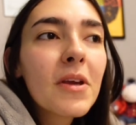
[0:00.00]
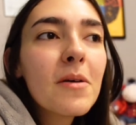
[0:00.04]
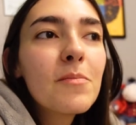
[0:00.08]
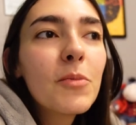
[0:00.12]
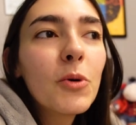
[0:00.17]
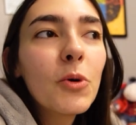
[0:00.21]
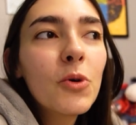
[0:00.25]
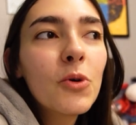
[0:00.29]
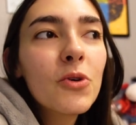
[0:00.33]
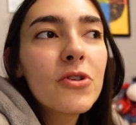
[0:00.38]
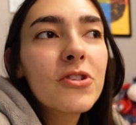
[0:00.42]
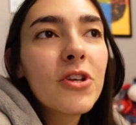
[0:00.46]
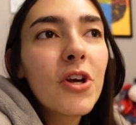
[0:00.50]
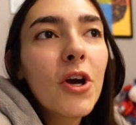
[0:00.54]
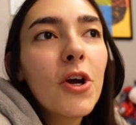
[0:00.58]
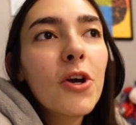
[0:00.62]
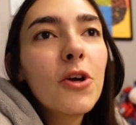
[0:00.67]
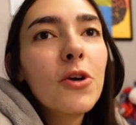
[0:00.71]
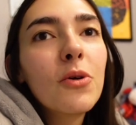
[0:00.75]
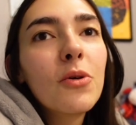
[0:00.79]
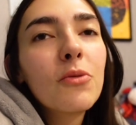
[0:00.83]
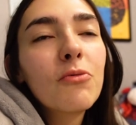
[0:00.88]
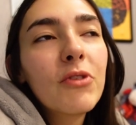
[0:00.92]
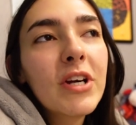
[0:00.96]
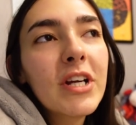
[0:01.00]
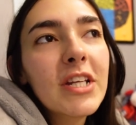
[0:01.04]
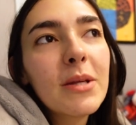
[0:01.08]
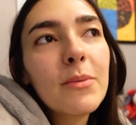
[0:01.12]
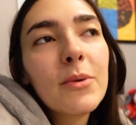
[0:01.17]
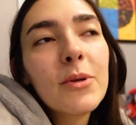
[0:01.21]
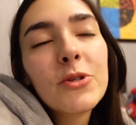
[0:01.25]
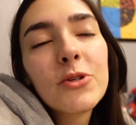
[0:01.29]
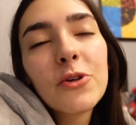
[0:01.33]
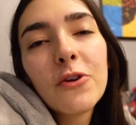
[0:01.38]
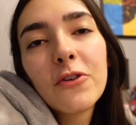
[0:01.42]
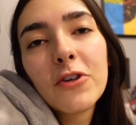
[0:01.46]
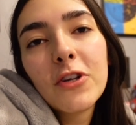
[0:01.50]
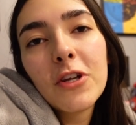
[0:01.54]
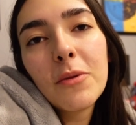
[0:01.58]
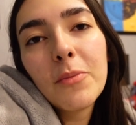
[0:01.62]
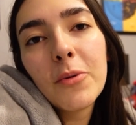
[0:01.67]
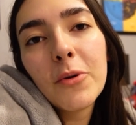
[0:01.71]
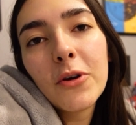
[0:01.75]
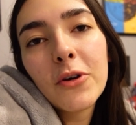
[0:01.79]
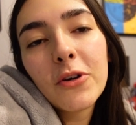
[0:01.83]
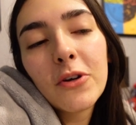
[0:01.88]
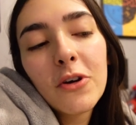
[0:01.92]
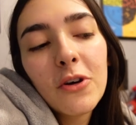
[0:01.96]
but also read the majority of
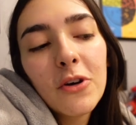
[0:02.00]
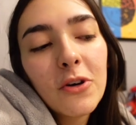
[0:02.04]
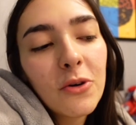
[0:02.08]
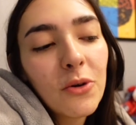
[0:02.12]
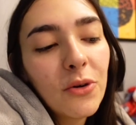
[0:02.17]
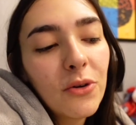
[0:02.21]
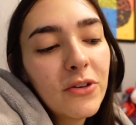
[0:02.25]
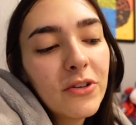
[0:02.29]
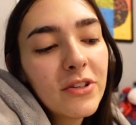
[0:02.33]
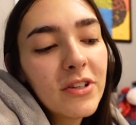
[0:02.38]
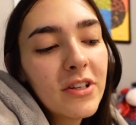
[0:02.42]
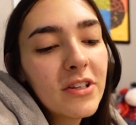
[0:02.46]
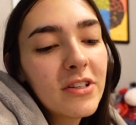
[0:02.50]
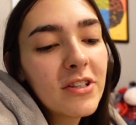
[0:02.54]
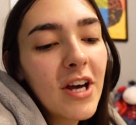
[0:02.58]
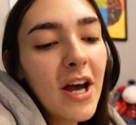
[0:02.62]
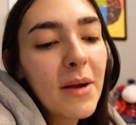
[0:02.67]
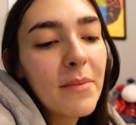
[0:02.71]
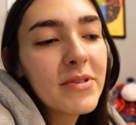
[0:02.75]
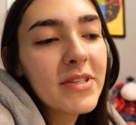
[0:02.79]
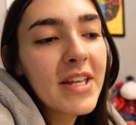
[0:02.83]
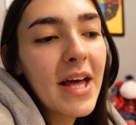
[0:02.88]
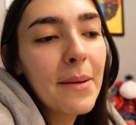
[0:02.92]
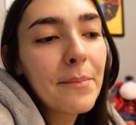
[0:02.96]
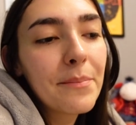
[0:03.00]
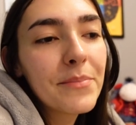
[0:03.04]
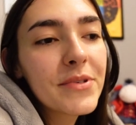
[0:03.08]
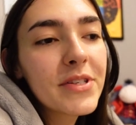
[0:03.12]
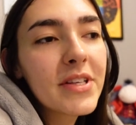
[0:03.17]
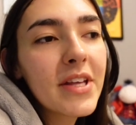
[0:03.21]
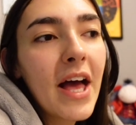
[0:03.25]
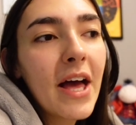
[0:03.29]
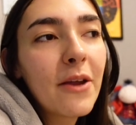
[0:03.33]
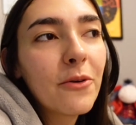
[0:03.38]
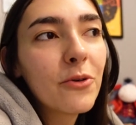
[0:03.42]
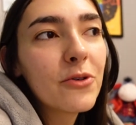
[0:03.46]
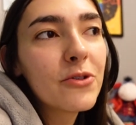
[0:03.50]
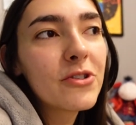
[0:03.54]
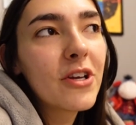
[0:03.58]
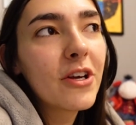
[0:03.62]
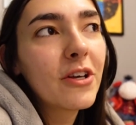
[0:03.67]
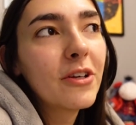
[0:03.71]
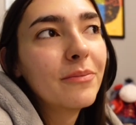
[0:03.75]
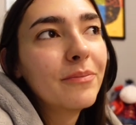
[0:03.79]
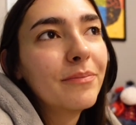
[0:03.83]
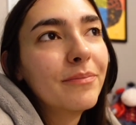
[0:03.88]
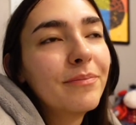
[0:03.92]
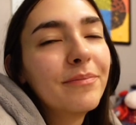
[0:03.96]
the book according to the timestamps and
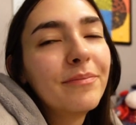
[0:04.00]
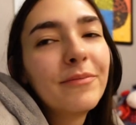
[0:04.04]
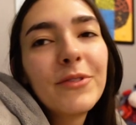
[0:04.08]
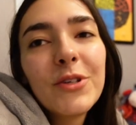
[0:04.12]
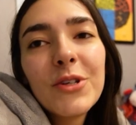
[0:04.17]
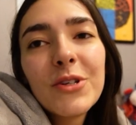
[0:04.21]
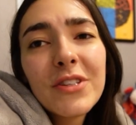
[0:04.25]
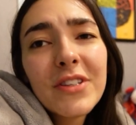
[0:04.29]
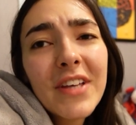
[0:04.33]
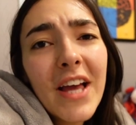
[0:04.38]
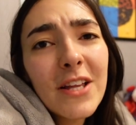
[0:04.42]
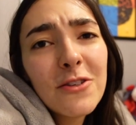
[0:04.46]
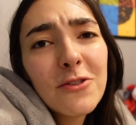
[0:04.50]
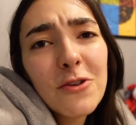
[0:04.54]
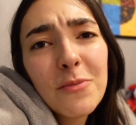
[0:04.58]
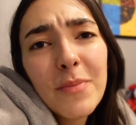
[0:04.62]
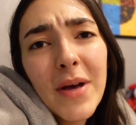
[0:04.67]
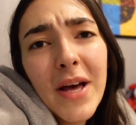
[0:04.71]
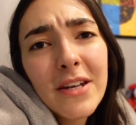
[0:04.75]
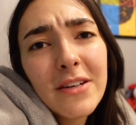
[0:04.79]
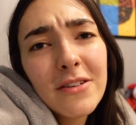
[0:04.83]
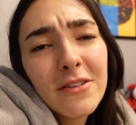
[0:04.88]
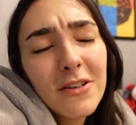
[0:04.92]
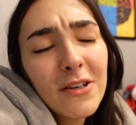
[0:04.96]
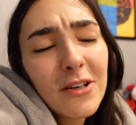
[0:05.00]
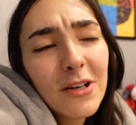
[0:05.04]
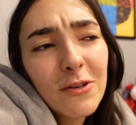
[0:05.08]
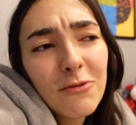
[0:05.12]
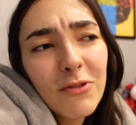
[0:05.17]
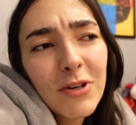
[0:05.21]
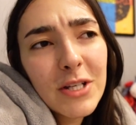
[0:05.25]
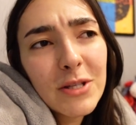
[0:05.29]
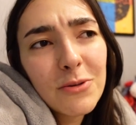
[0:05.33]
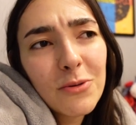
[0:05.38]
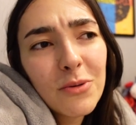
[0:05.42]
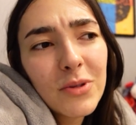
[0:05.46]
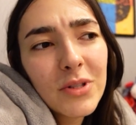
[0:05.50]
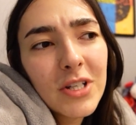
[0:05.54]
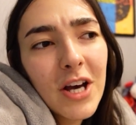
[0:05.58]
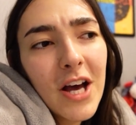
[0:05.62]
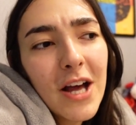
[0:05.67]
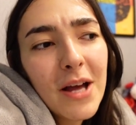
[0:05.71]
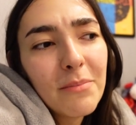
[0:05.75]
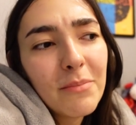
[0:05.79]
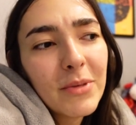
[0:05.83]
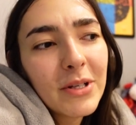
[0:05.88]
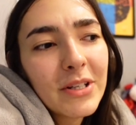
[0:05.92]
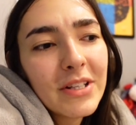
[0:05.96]
also just get to bed at a reasonable
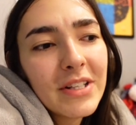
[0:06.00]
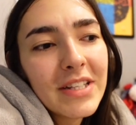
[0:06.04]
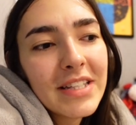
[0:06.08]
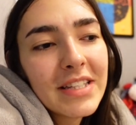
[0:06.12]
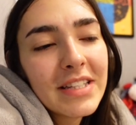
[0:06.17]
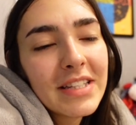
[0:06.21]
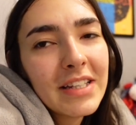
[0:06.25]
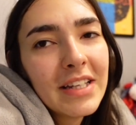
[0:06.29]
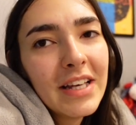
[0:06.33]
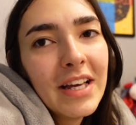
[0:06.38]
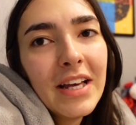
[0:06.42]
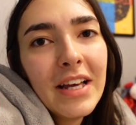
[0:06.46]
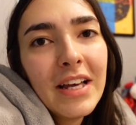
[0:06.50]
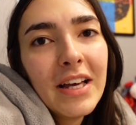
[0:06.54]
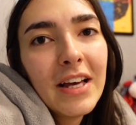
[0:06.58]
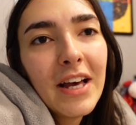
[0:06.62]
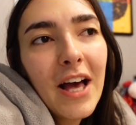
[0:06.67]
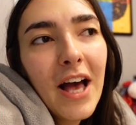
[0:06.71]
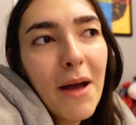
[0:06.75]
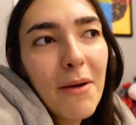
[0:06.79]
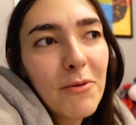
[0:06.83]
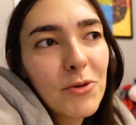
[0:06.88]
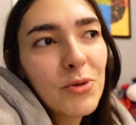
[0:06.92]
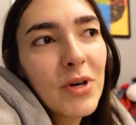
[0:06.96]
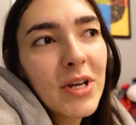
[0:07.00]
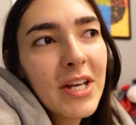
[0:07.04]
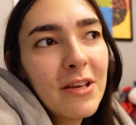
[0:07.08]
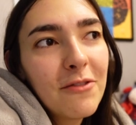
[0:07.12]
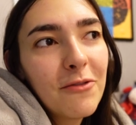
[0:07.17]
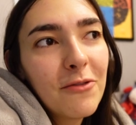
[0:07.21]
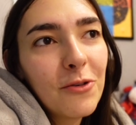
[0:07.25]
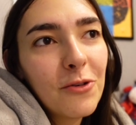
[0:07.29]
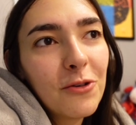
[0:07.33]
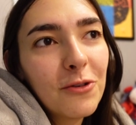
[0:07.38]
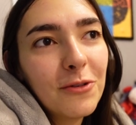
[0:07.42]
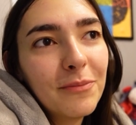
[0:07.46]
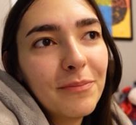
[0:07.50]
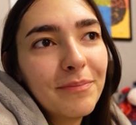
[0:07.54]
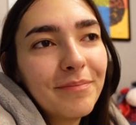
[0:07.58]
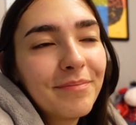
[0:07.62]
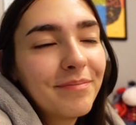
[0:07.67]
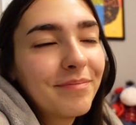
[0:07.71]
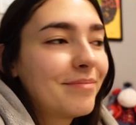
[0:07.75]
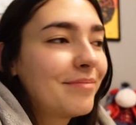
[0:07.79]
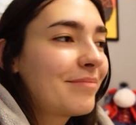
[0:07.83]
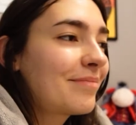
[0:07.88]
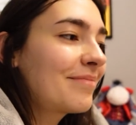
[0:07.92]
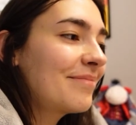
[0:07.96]
time because I'm 24
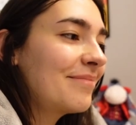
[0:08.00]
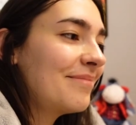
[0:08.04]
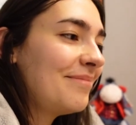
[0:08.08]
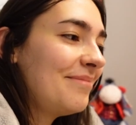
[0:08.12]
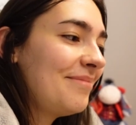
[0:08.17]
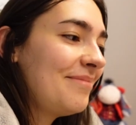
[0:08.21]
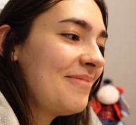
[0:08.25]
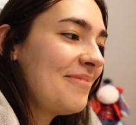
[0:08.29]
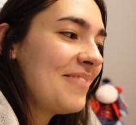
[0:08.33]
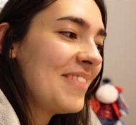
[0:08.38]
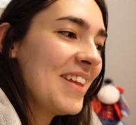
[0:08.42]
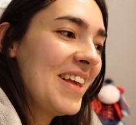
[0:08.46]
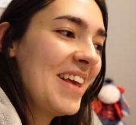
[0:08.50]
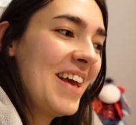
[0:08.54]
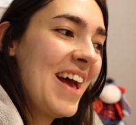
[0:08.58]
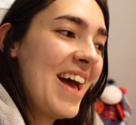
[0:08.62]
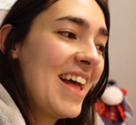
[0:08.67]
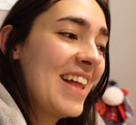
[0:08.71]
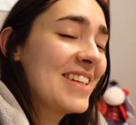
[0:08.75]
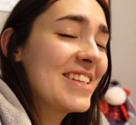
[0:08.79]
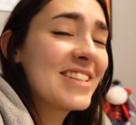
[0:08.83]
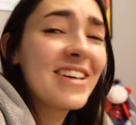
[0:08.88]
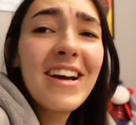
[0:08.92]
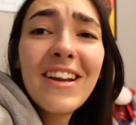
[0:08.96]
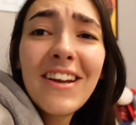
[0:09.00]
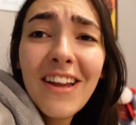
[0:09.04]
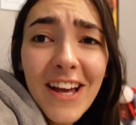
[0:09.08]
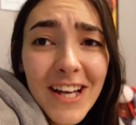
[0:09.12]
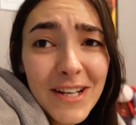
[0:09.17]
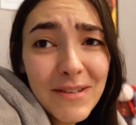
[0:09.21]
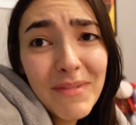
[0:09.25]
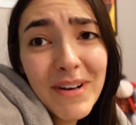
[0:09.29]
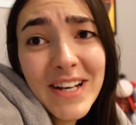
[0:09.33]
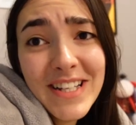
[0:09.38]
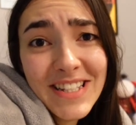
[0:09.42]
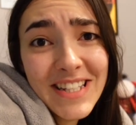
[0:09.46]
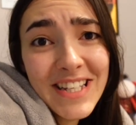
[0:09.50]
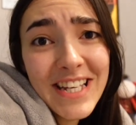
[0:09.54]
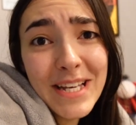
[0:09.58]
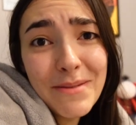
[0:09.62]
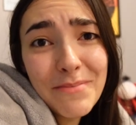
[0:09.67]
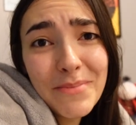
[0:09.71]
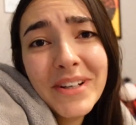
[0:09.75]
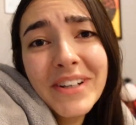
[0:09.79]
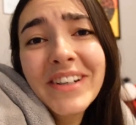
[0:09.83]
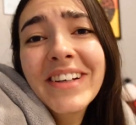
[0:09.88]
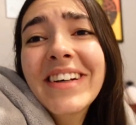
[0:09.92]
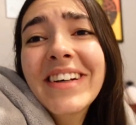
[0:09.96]
and I like my sleep.